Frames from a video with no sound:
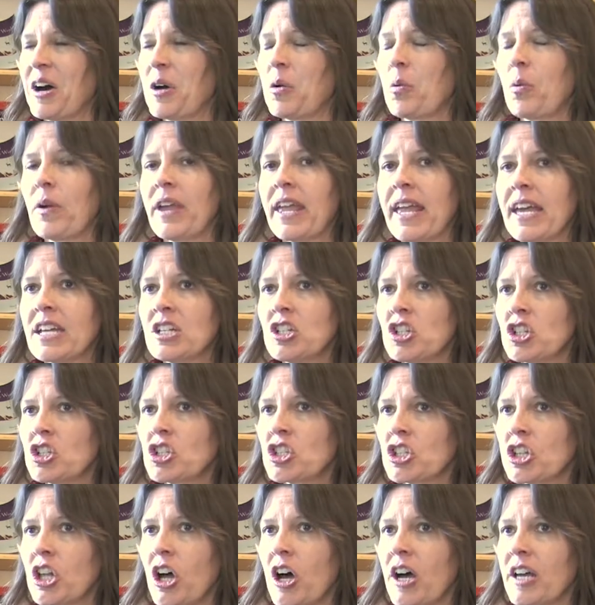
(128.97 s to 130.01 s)
We had
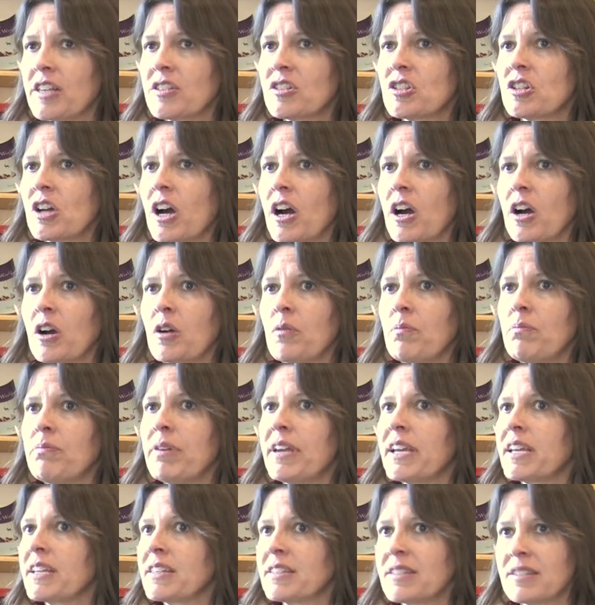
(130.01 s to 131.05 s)
just lost our
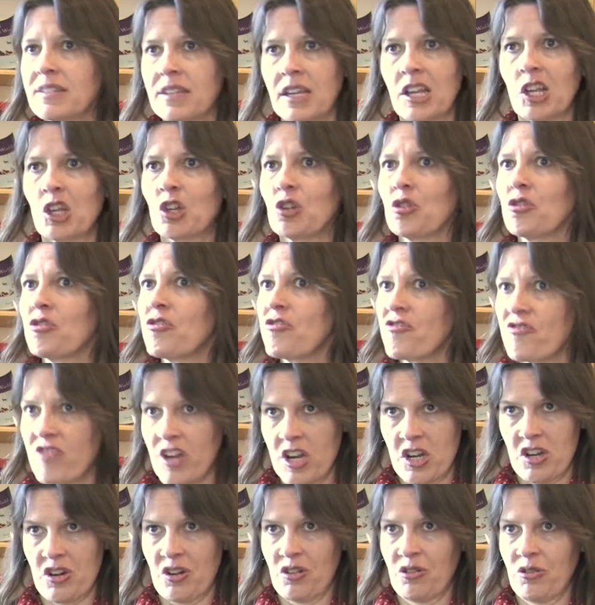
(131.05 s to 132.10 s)
biggest single
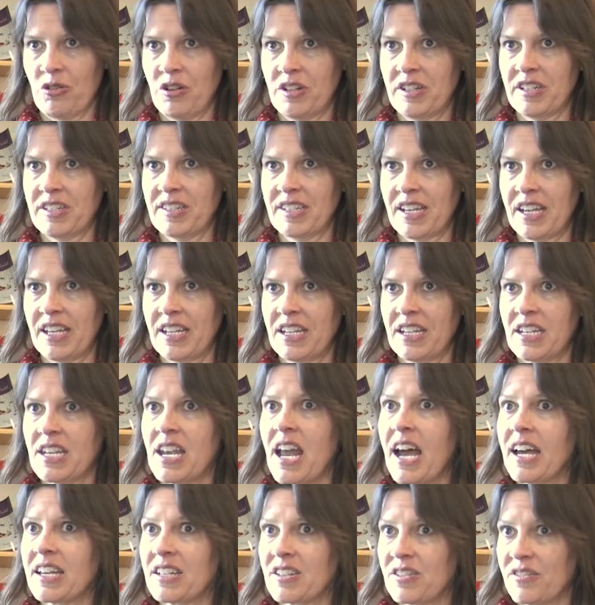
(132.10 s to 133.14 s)
funder who had decided
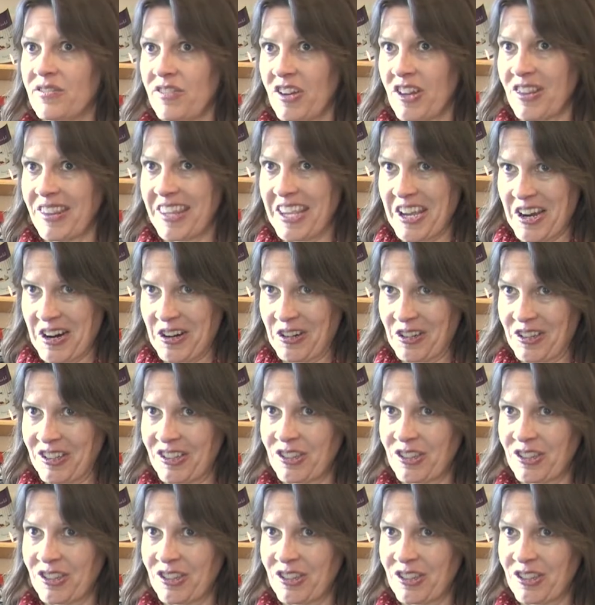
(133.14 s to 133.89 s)
not to fund the arts.